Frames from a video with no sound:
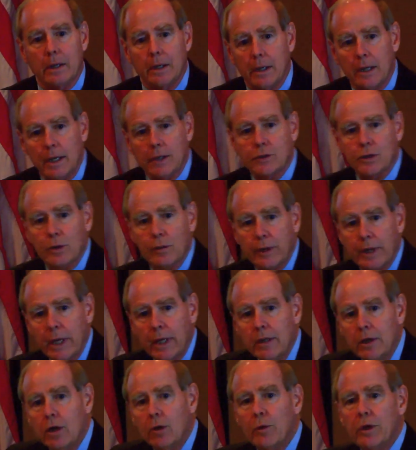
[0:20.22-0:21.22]
It's okay.
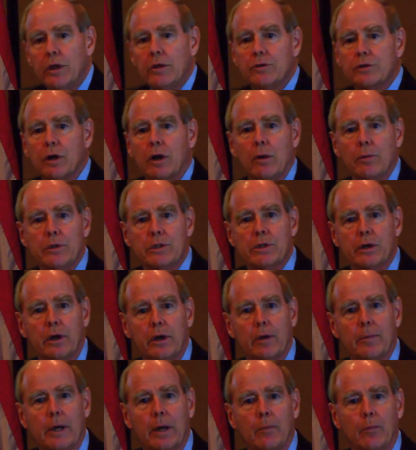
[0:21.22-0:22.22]
You know, we used to always talk
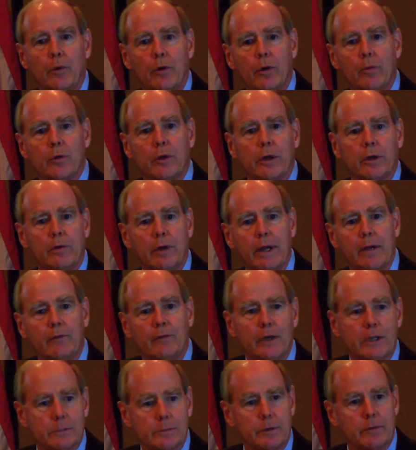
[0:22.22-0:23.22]
about, boy, what a great
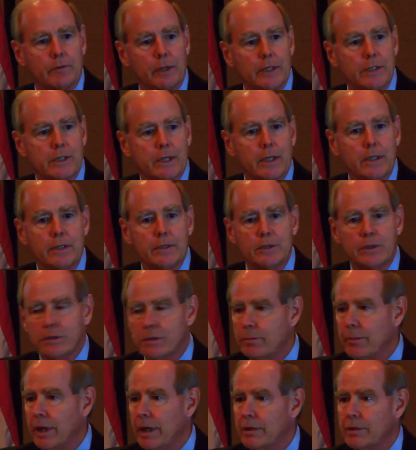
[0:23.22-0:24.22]
investment real estate is. Just
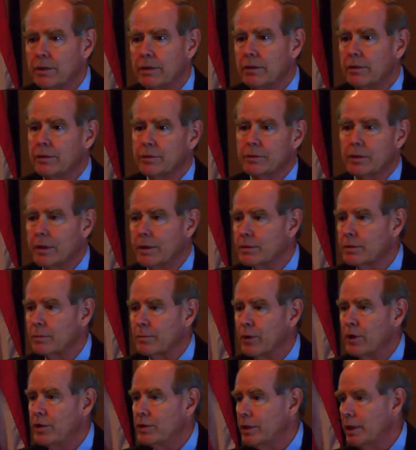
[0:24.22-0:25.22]
imagine, you know, it's
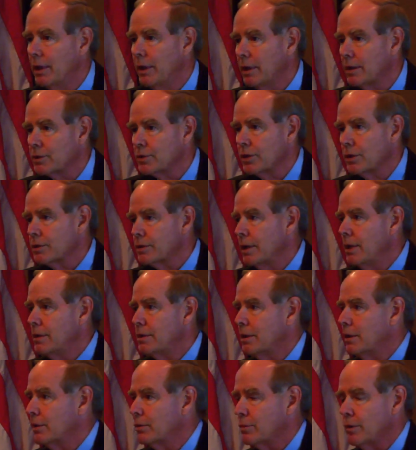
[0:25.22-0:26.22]
appreciating at 6, 8,
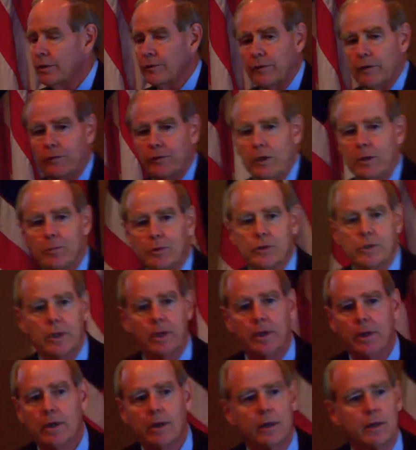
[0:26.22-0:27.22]
10, 12, 15% a
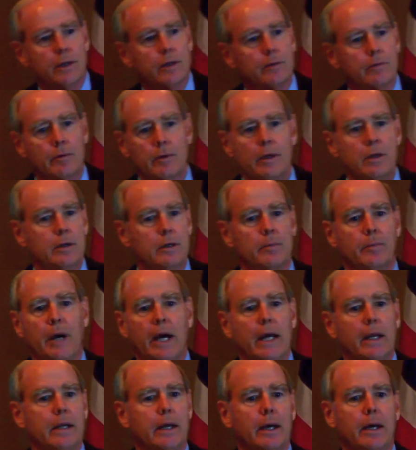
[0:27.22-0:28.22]
year. You know, you
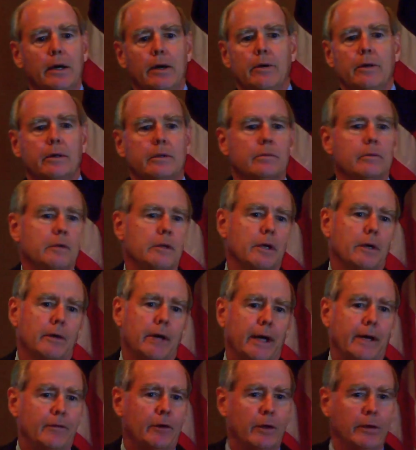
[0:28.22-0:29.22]
buy now and, you know,
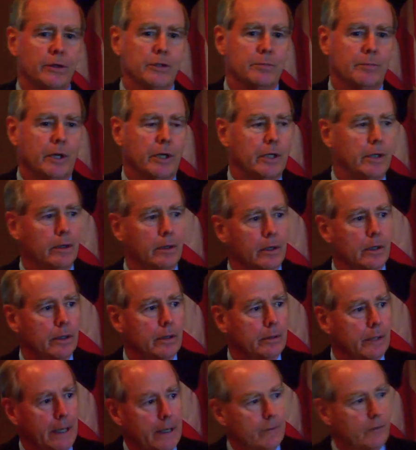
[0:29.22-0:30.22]
have all this money you're
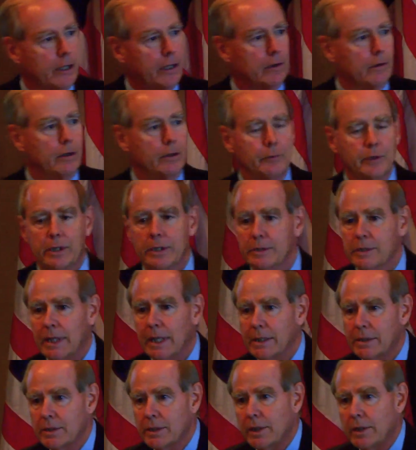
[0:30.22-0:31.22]
going to have later on when you
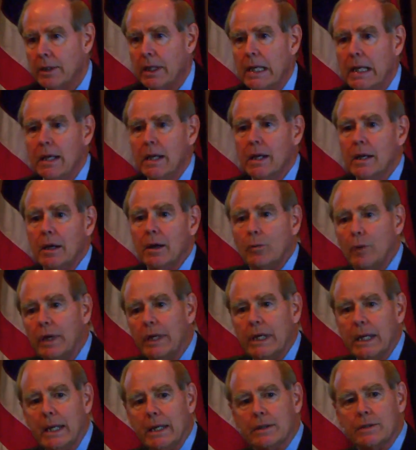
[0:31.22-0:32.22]
decide to sell. We
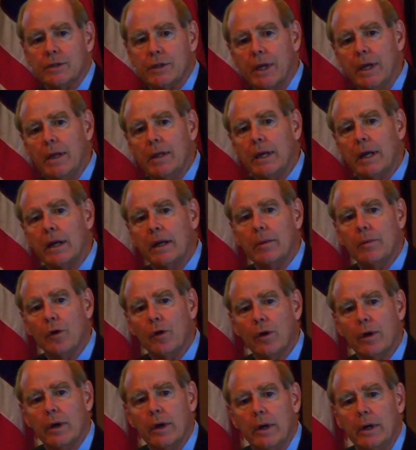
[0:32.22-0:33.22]
can't say that
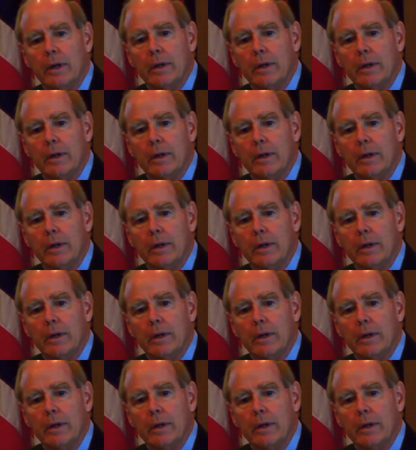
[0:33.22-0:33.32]
anymore,